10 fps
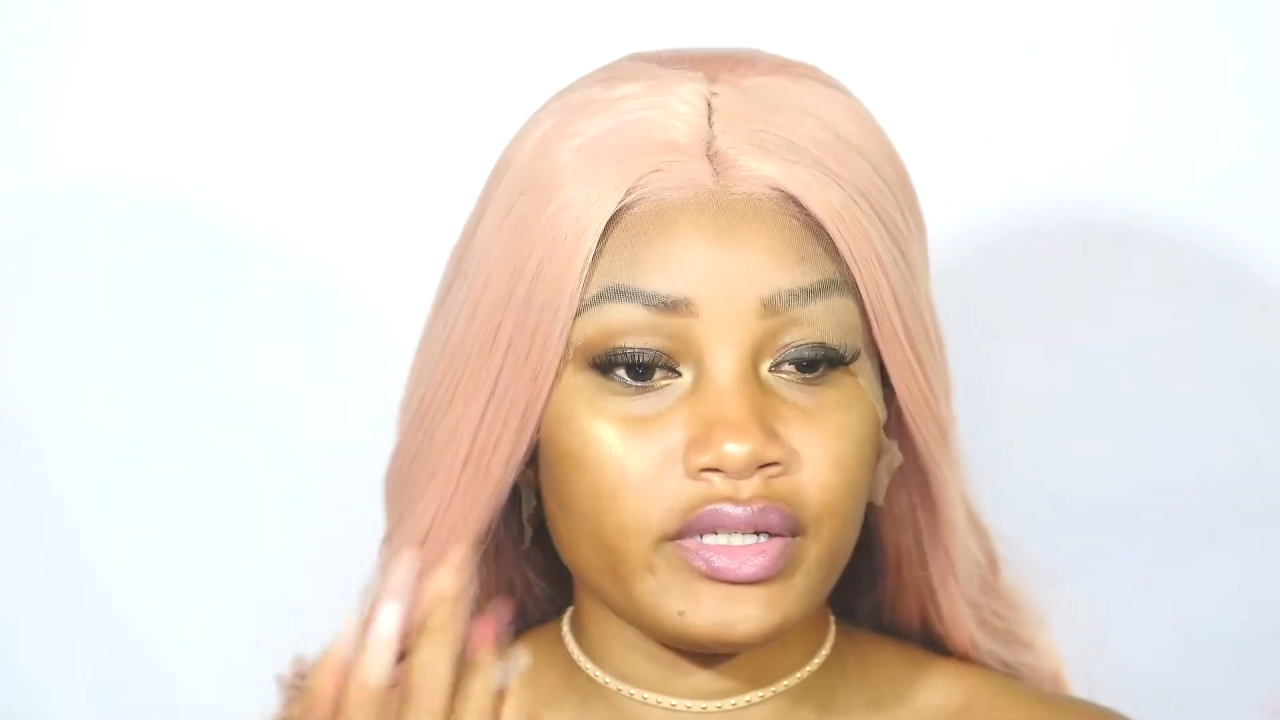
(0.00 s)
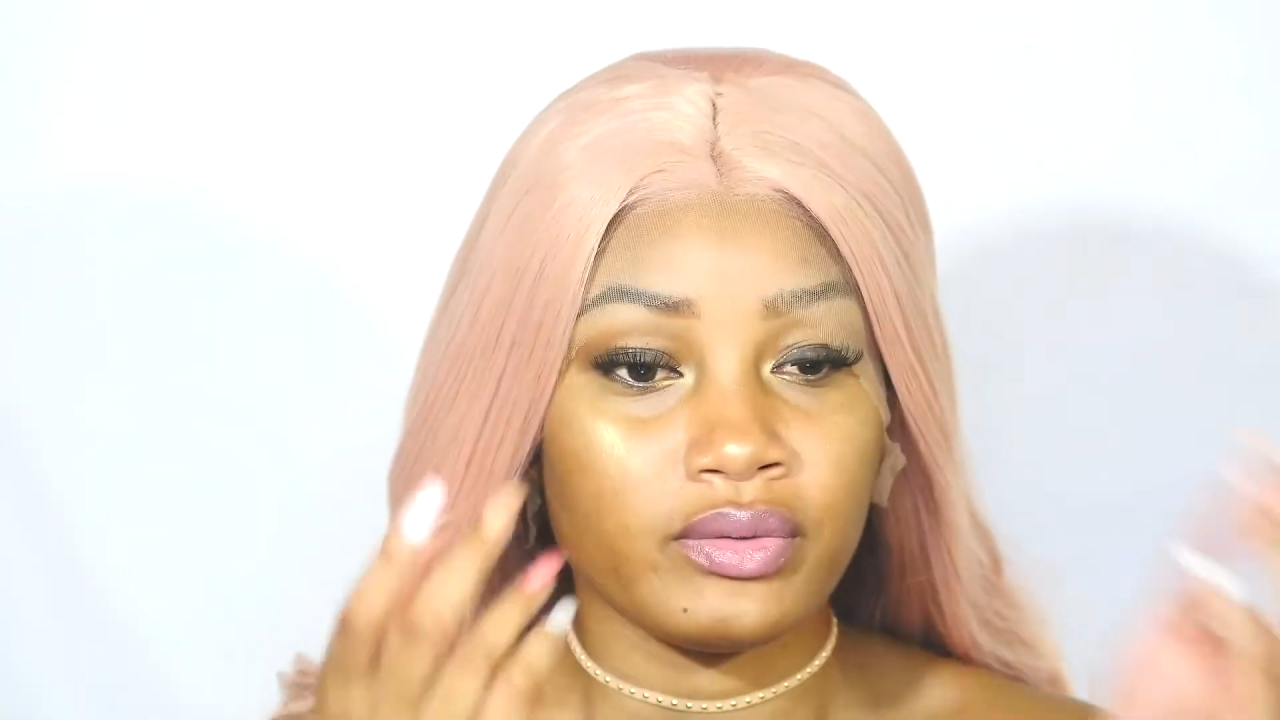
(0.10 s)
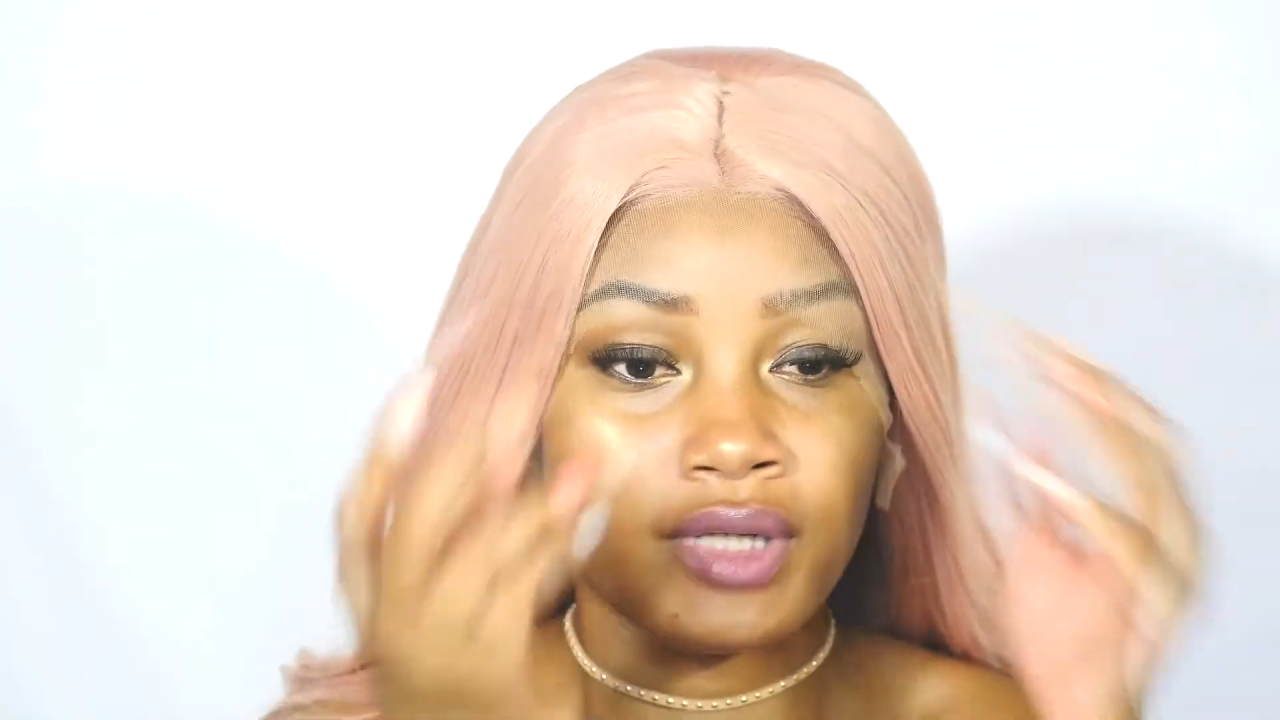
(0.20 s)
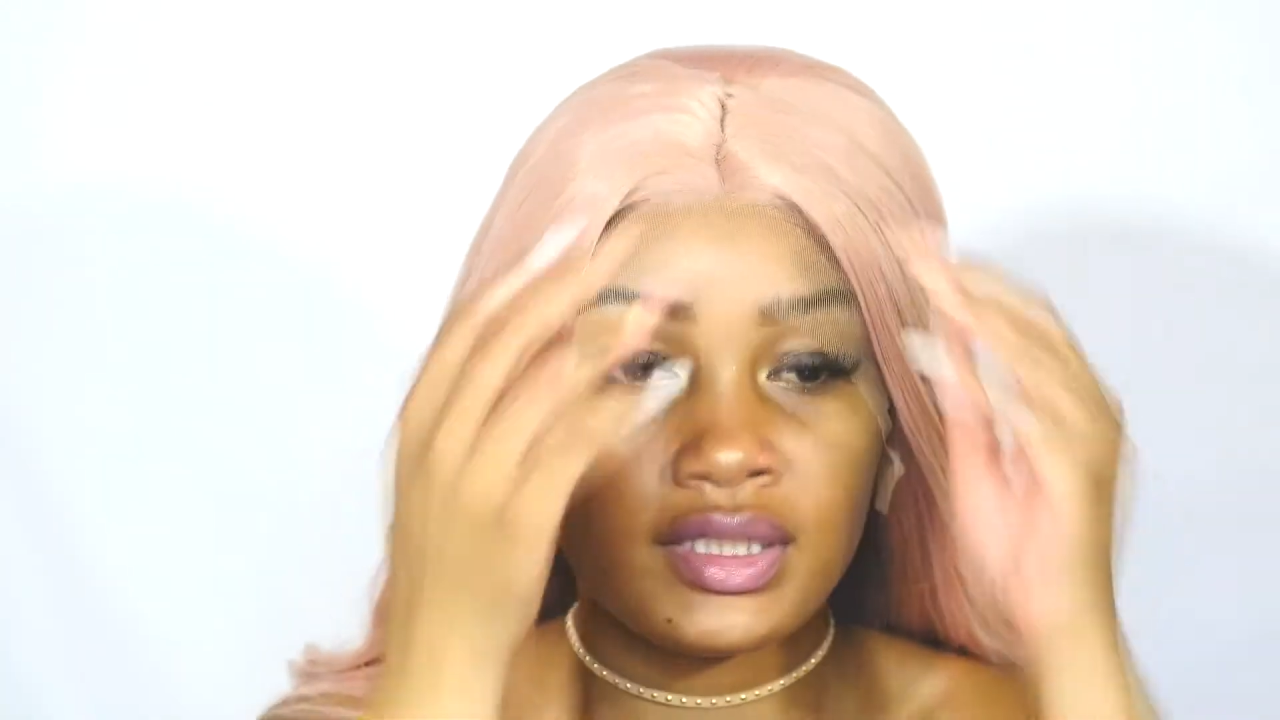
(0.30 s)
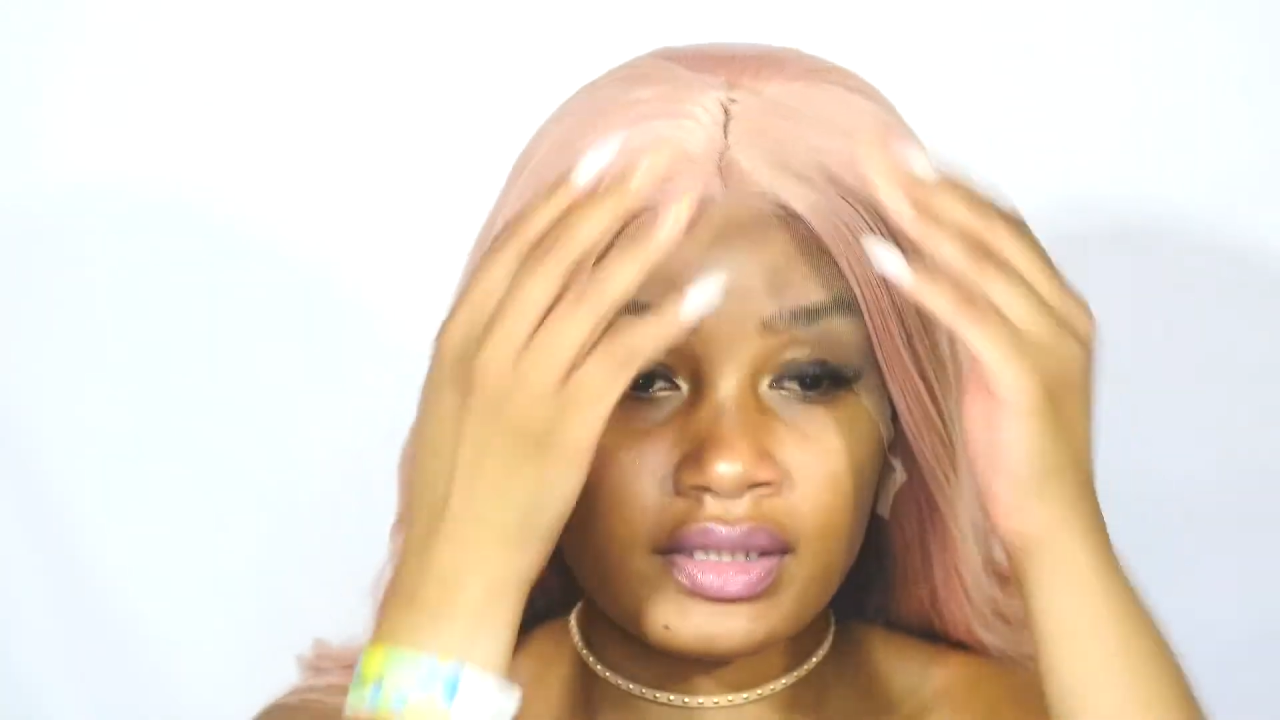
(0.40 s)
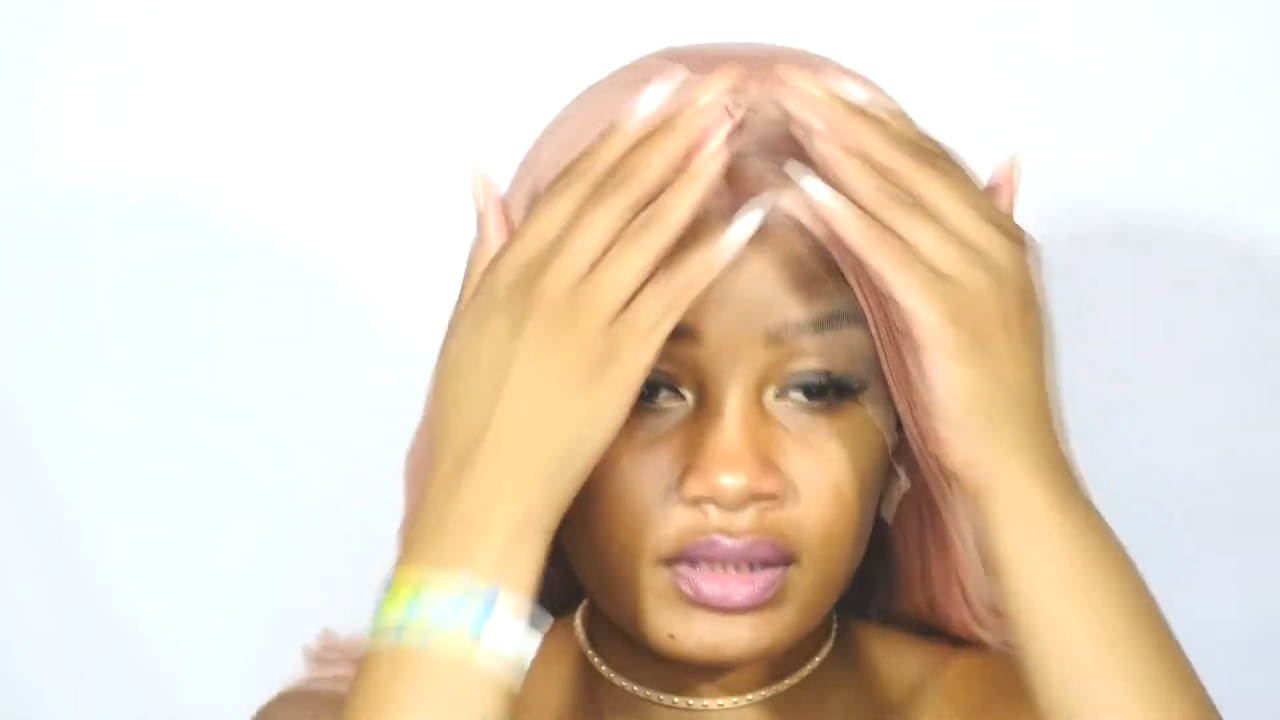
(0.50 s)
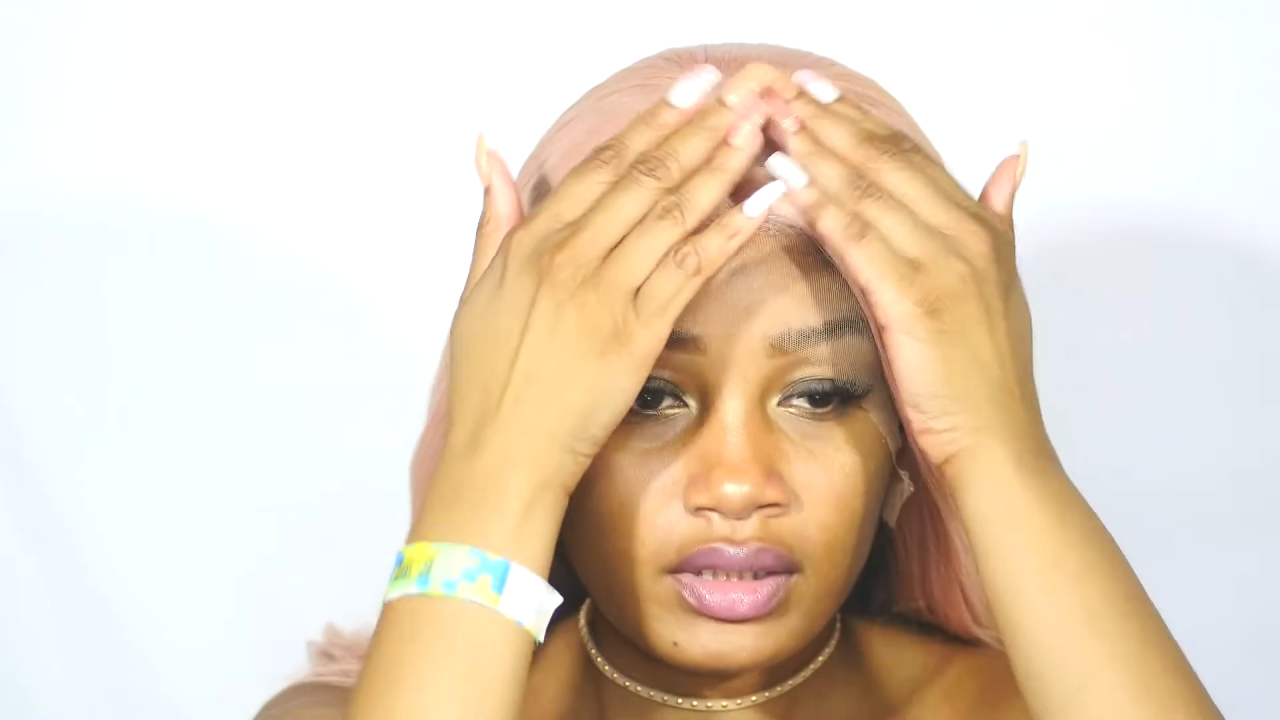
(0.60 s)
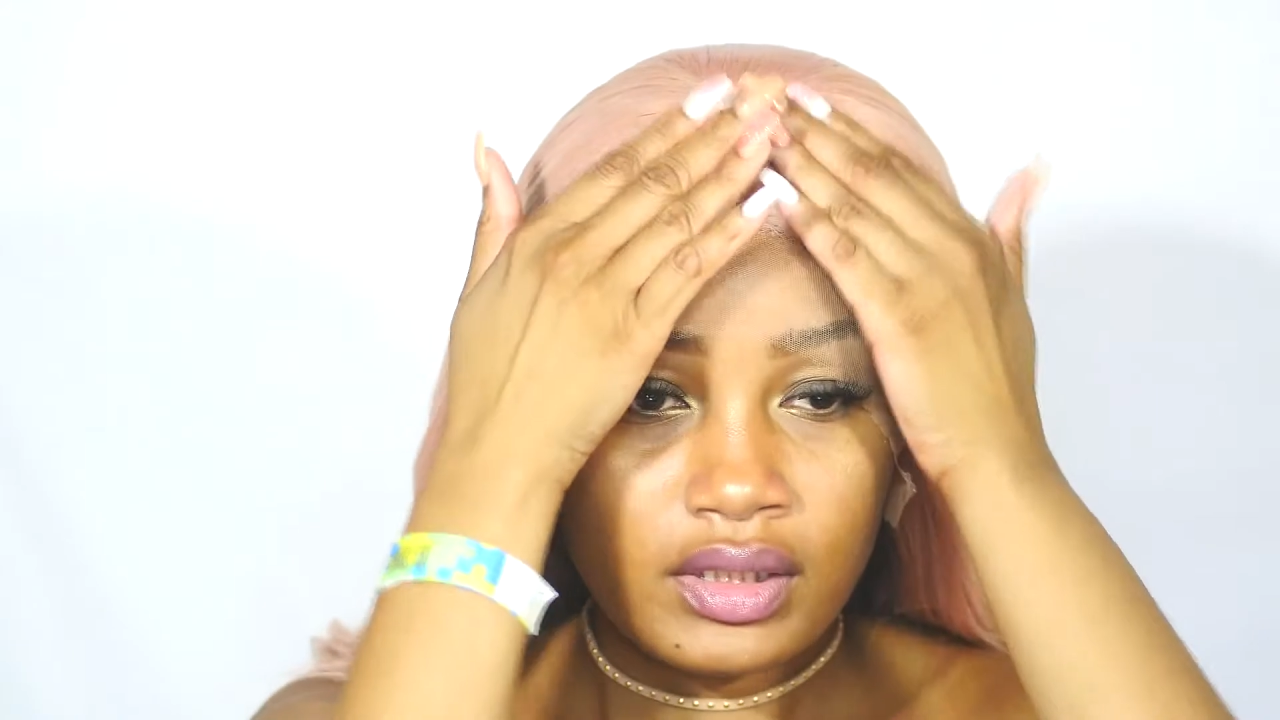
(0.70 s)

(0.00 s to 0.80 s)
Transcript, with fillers: you want